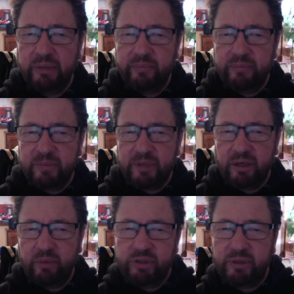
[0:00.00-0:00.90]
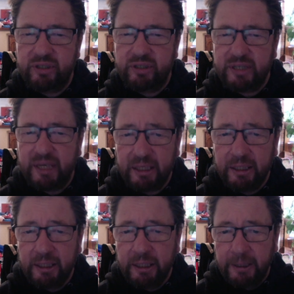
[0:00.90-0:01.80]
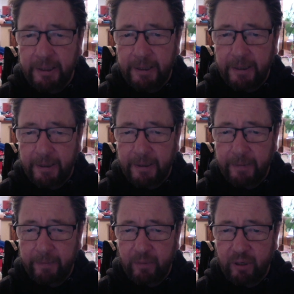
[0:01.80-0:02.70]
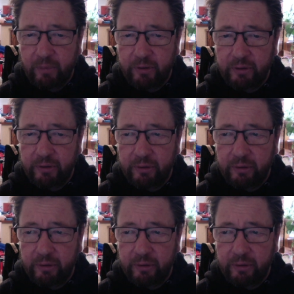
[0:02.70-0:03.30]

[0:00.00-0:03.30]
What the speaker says: depending on which ones you take. I'm on the